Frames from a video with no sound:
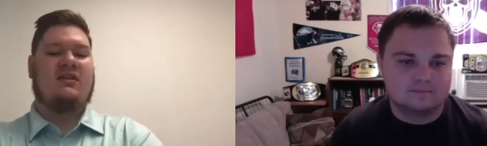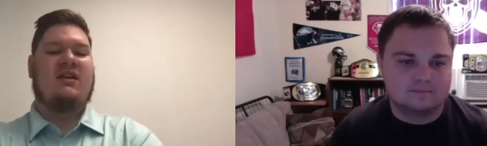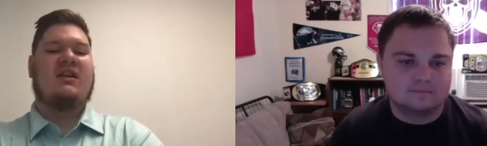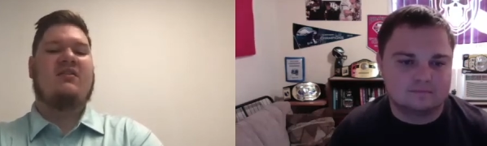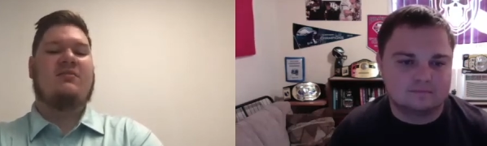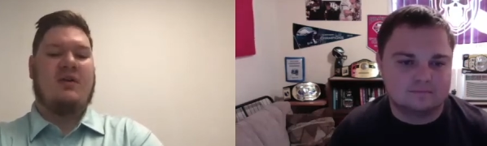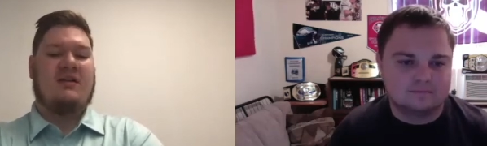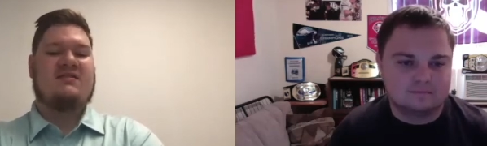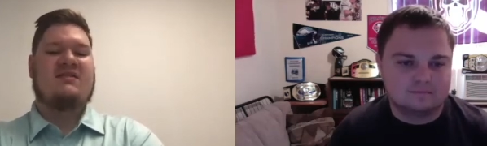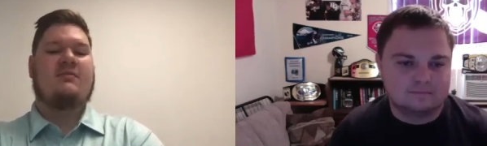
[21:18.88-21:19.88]
Speaker 1: Keith, Brent
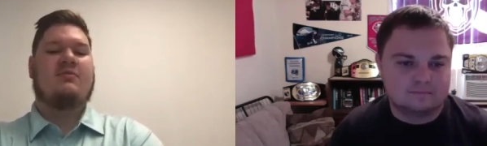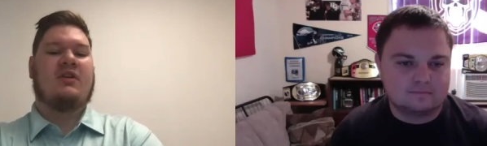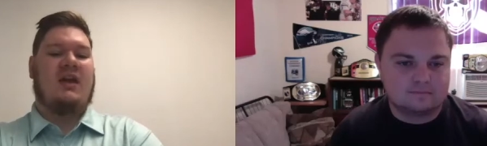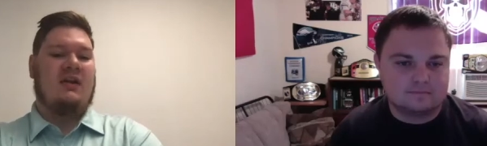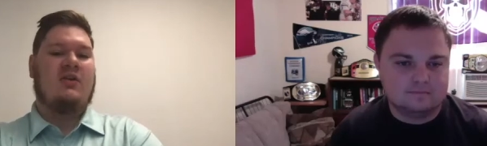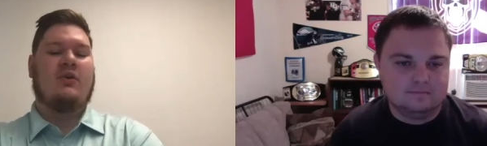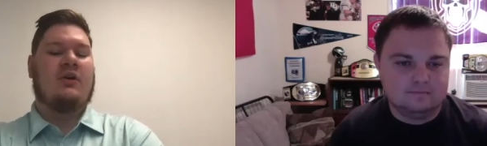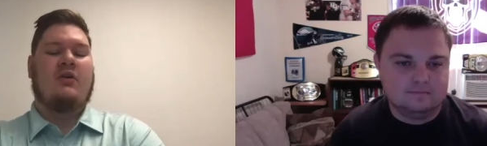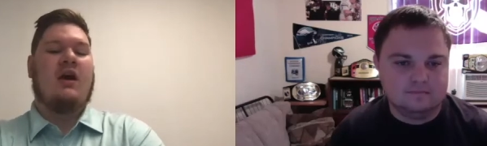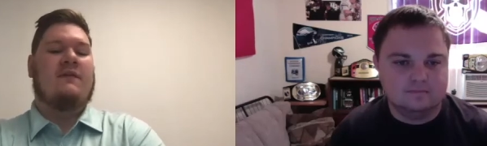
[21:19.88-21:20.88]
Seabrook, and Corey
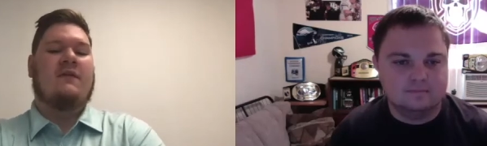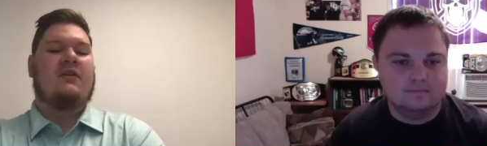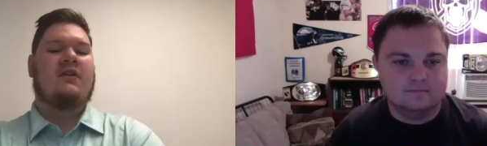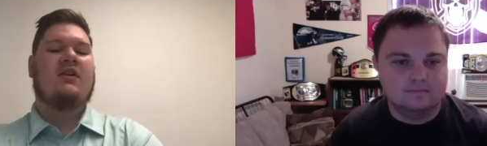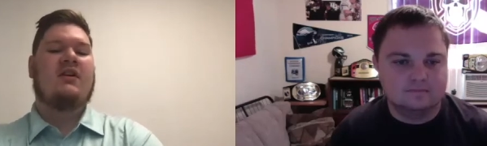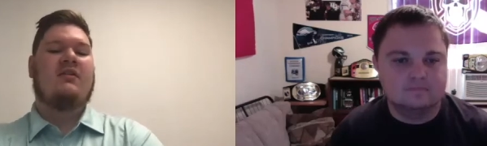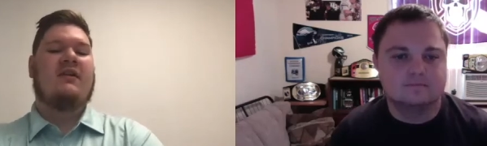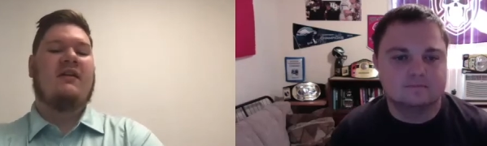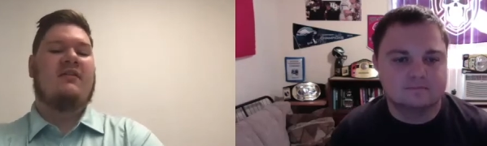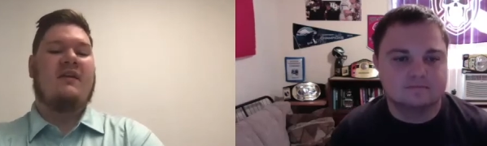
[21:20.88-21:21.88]
Crawford.
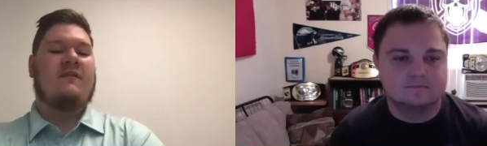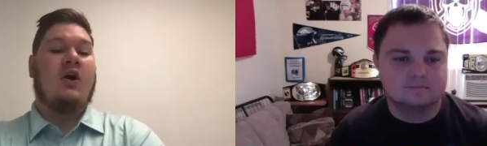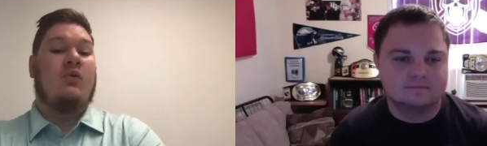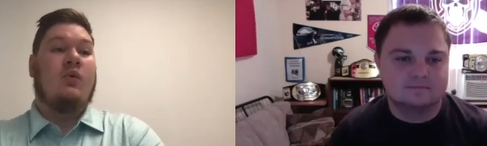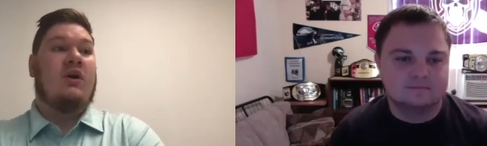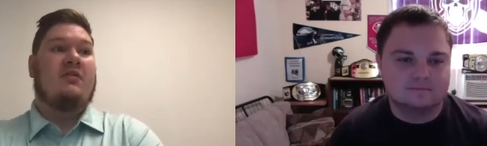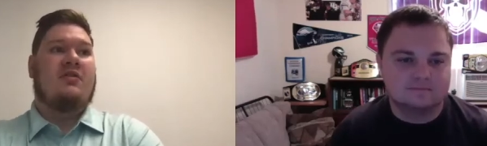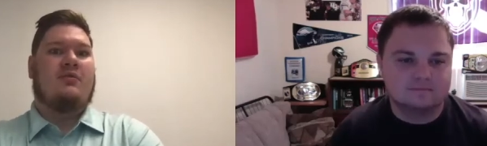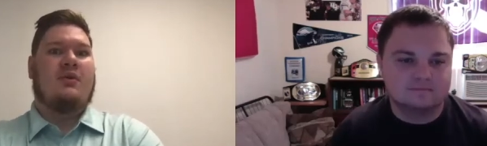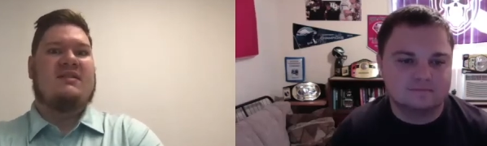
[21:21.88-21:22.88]
They, have all won
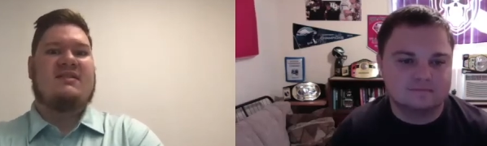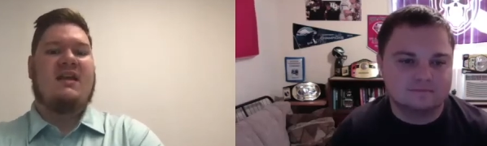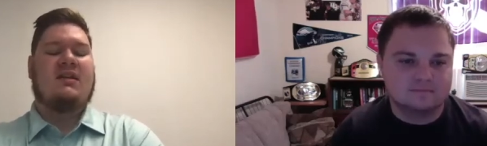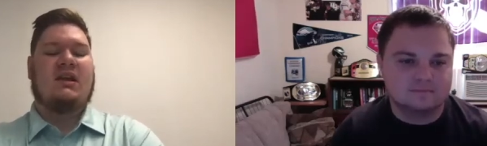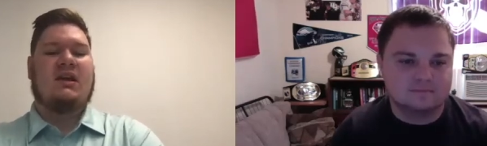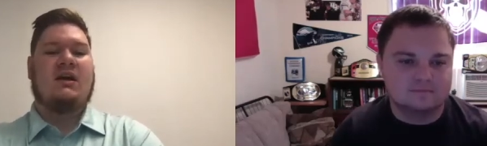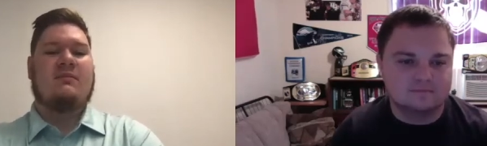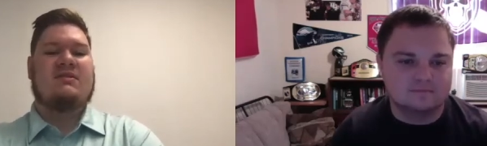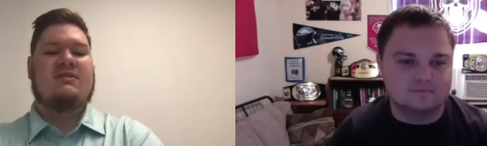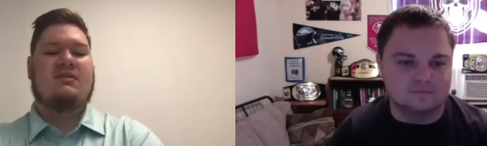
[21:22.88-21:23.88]
three Stanley
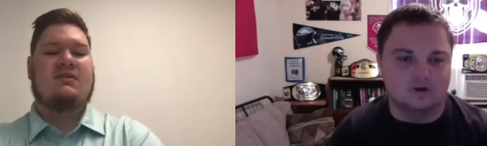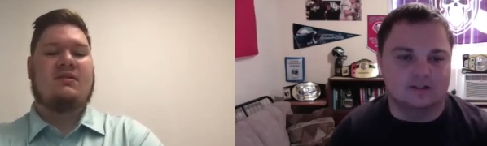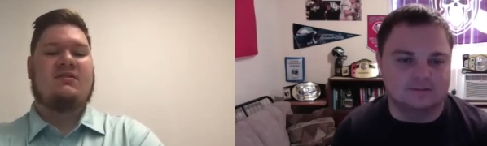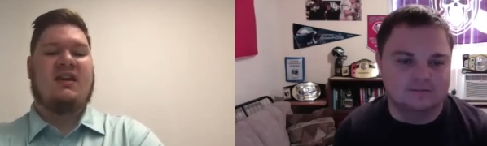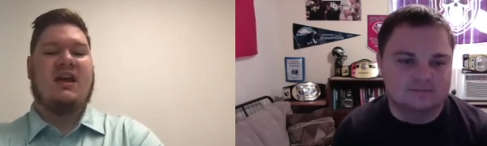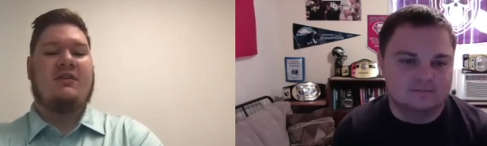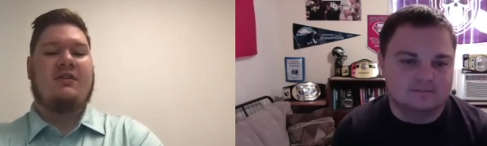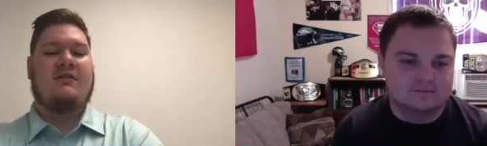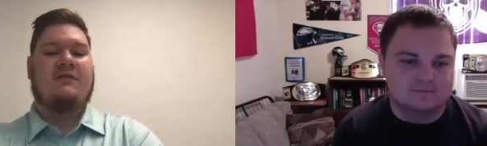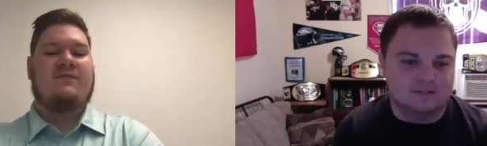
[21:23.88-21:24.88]
Cups right. together.
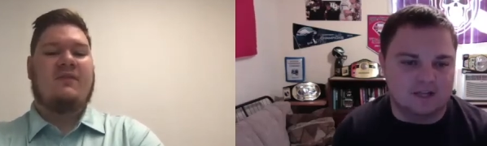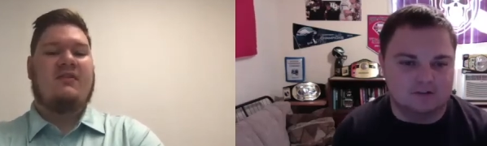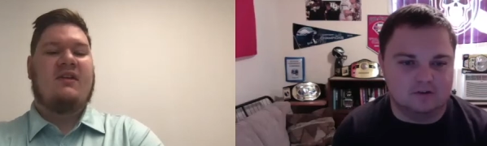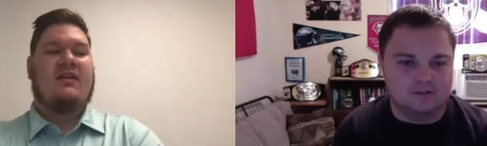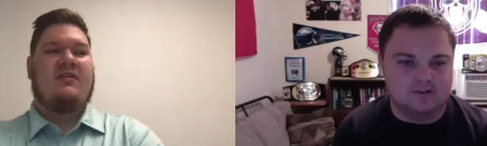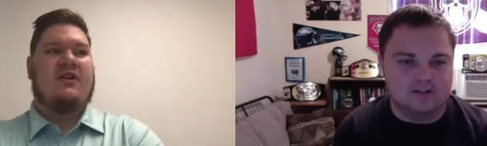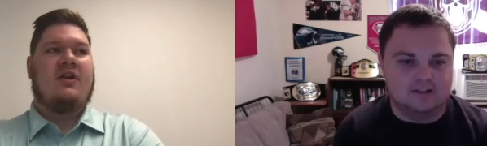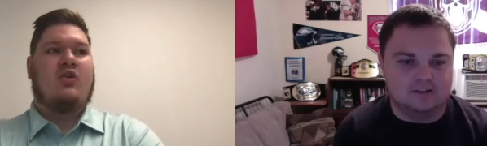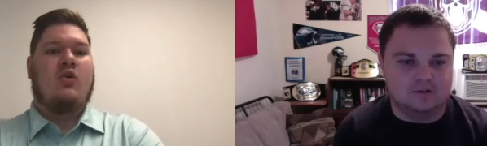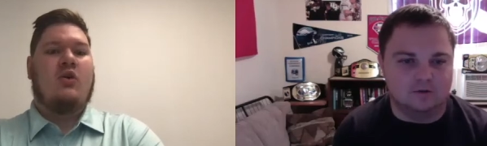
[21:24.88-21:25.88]
Speaker 2: Yeah, as they, long as that
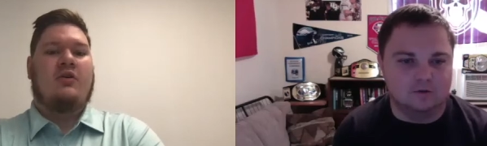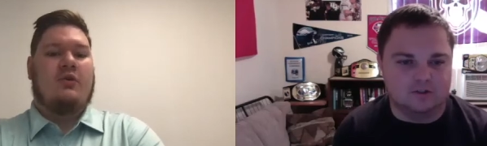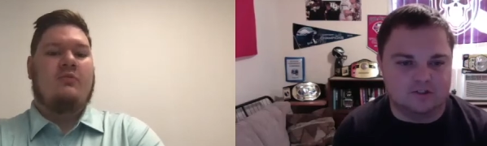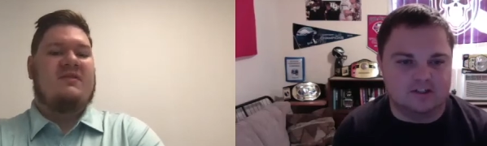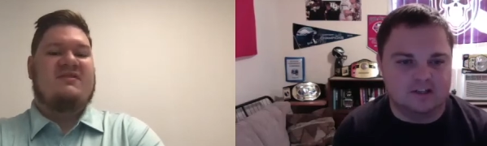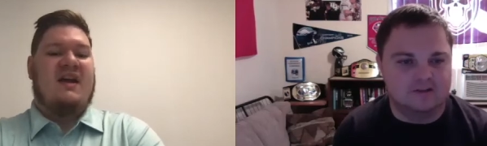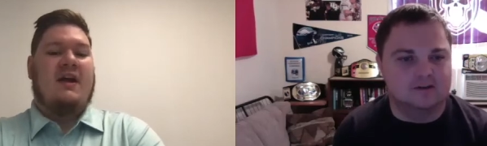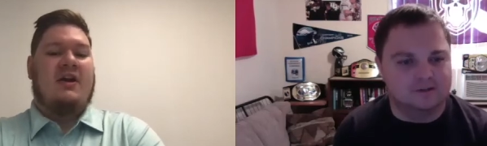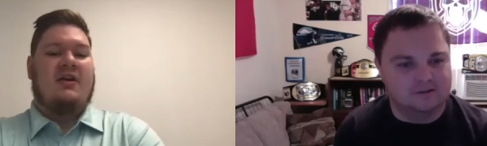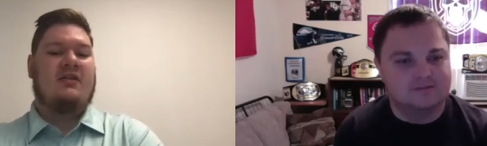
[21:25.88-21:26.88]
core group is together.
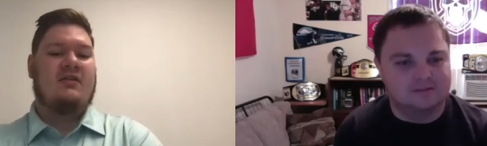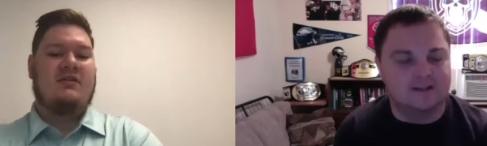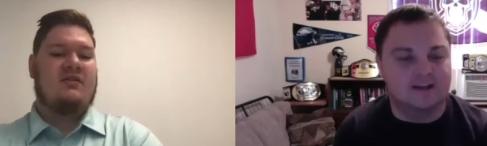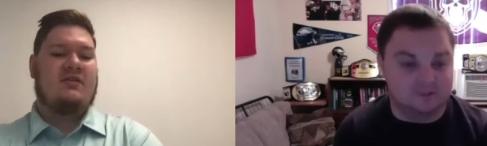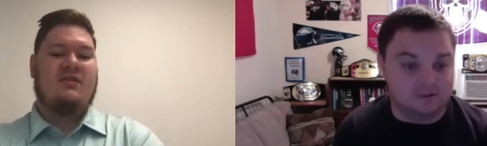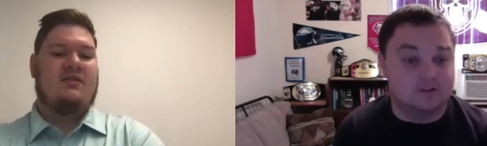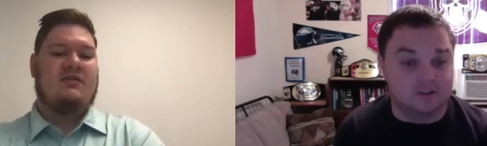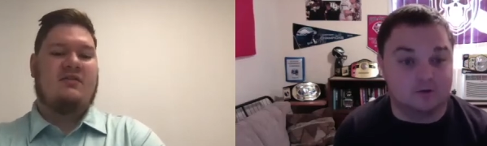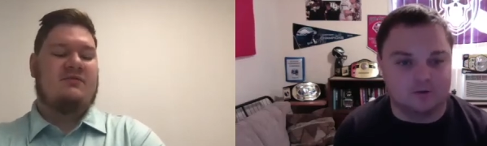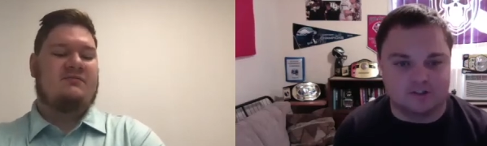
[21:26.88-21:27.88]
There. Yeah, as long as the
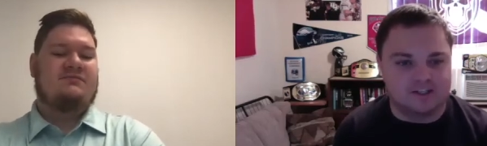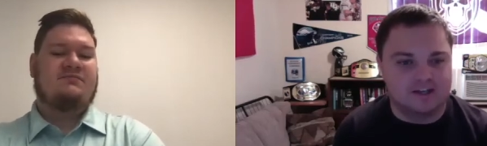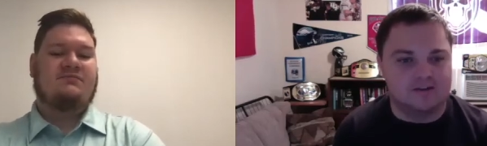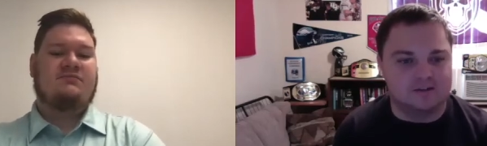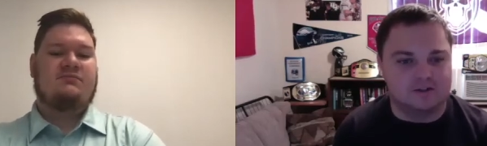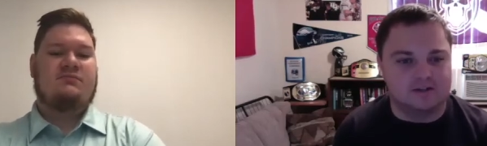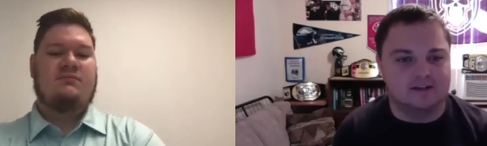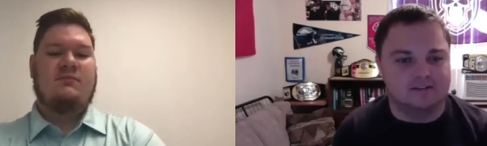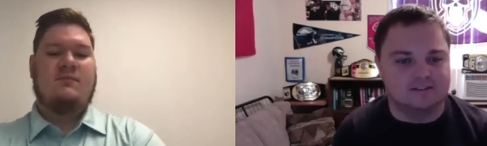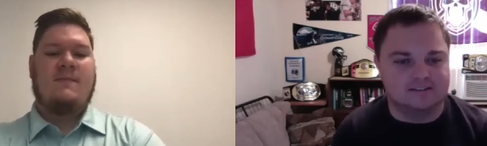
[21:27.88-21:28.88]
core's together, you
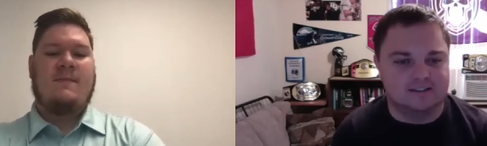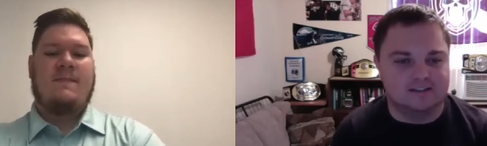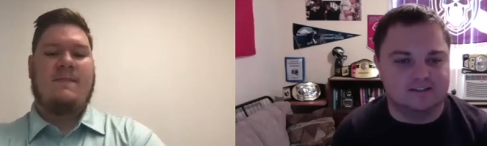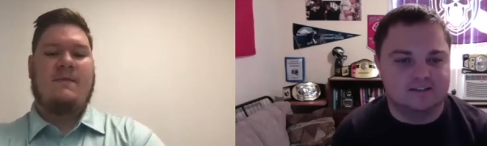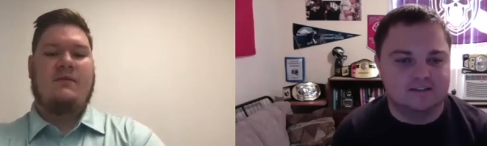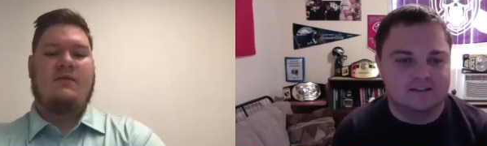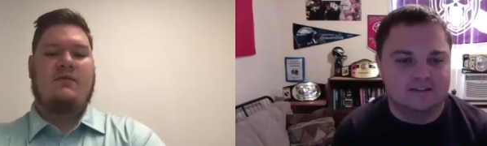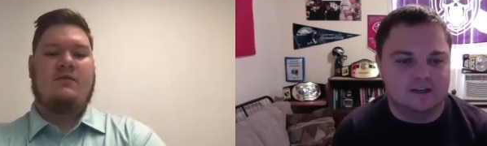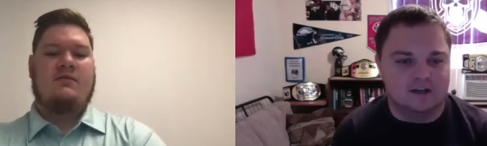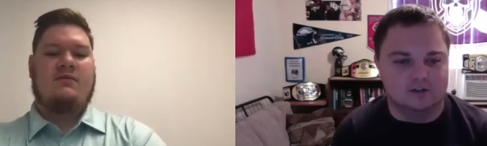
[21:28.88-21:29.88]
can't really take
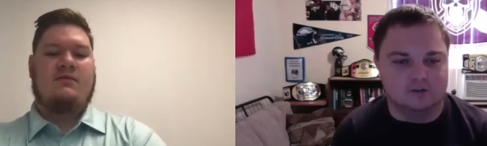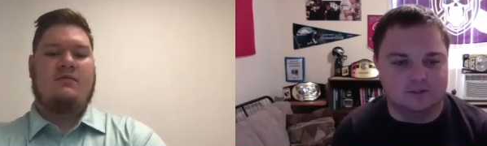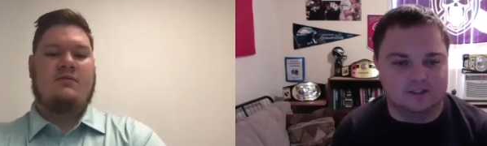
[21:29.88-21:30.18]
a group like